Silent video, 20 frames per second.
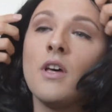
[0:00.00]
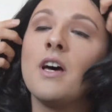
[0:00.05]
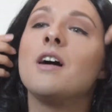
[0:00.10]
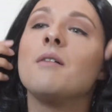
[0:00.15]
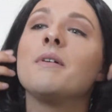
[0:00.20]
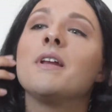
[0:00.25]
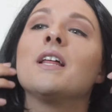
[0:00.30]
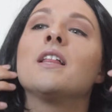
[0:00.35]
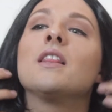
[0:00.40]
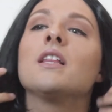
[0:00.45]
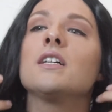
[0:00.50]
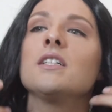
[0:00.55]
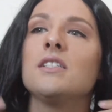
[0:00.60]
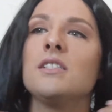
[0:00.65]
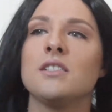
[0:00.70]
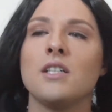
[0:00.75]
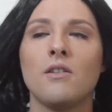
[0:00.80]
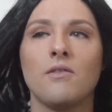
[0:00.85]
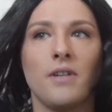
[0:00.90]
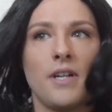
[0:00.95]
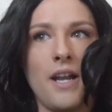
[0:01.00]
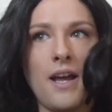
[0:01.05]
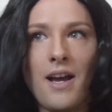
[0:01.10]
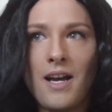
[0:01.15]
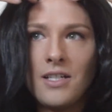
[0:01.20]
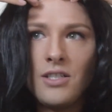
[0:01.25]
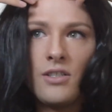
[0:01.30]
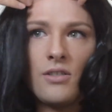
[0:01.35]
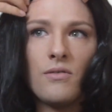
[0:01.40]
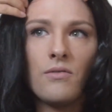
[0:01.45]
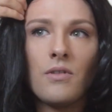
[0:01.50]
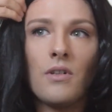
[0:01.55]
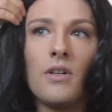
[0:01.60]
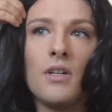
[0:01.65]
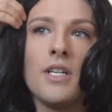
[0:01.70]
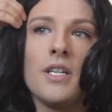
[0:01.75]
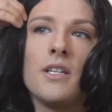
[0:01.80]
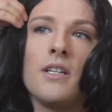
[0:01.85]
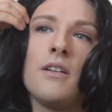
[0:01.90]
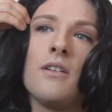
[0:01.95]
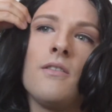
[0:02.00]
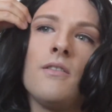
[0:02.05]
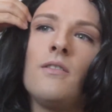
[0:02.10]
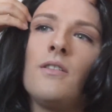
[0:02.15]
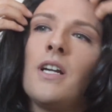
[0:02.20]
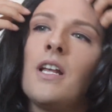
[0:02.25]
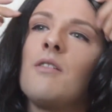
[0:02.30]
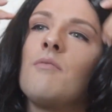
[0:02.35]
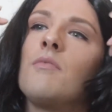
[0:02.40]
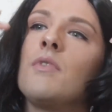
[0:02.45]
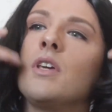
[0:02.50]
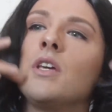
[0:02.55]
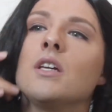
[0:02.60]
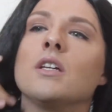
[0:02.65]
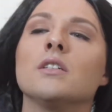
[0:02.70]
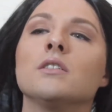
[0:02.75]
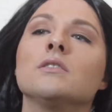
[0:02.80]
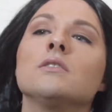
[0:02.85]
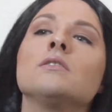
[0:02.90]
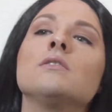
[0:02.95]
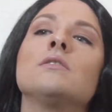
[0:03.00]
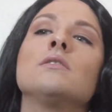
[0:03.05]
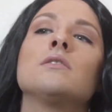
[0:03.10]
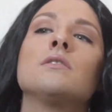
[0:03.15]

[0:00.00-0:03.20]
I mean, it looks so natural, you know what I mean?